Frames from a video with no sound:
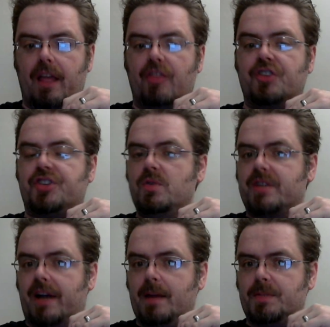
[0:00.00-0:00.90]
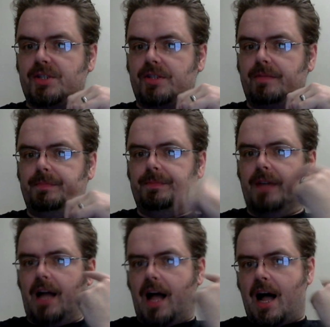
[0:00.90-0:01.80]
The two types
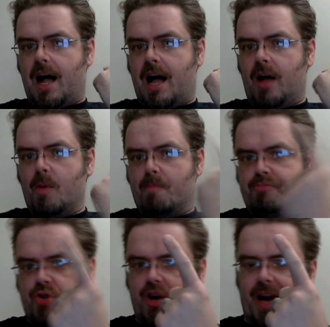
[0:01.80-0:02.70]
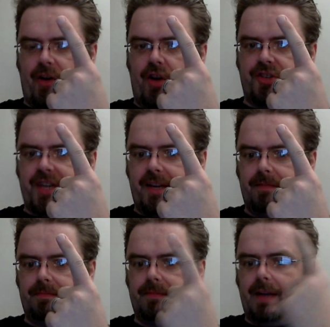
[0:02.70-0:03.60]
are prokaryotic
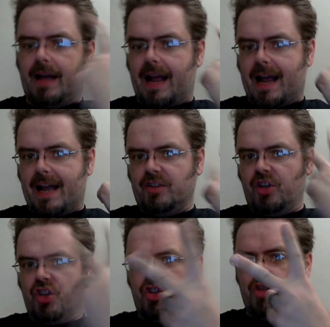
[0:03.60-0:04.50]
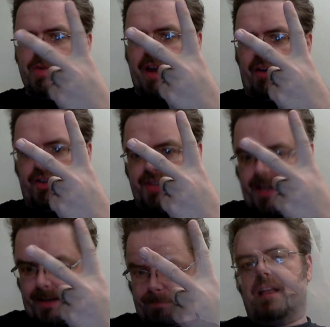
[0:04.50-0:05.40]
and
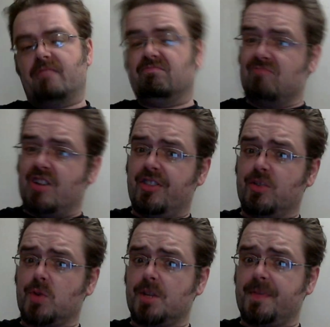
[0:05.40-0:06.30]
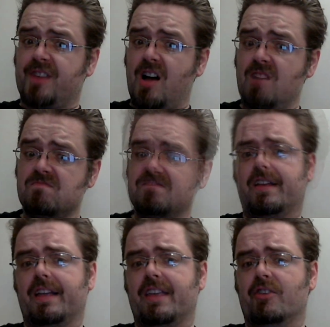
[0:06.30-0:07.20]
eukaryotic. Heard those words before?
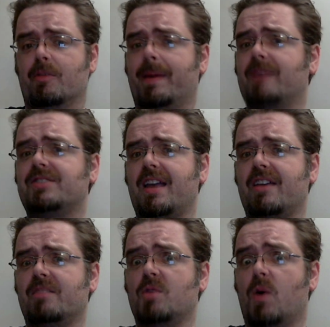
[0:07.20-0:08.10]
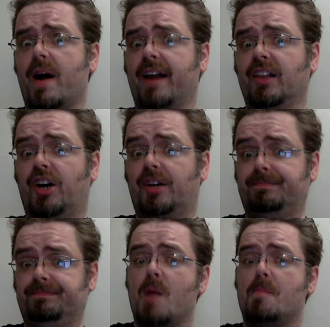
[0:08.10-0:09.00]
You're about to hear them quite a lot.
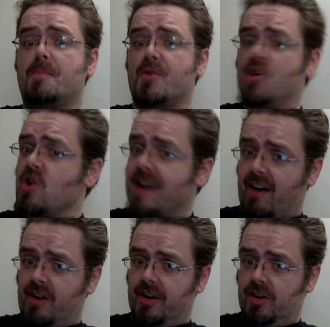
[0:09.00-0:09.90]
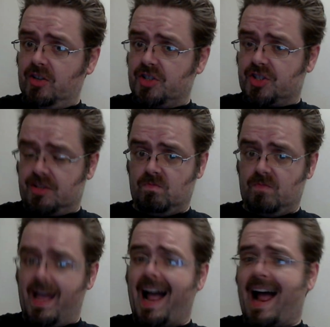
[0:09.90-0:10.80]
Prokaryotes
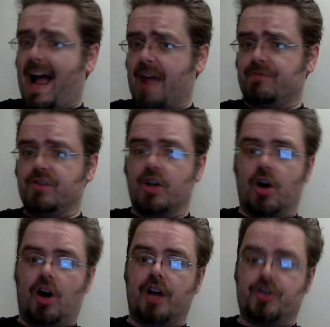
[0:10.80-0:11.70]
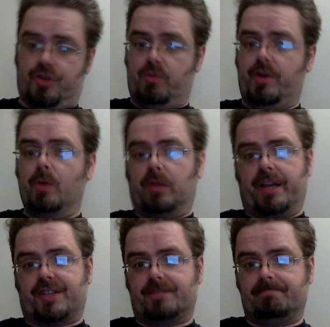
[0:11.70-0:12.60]
haven't got a true
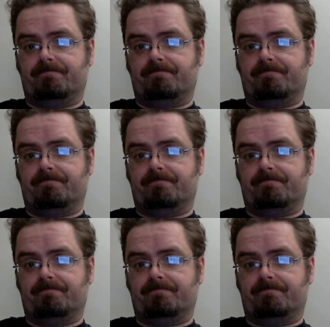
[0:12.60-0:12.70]
nucleus.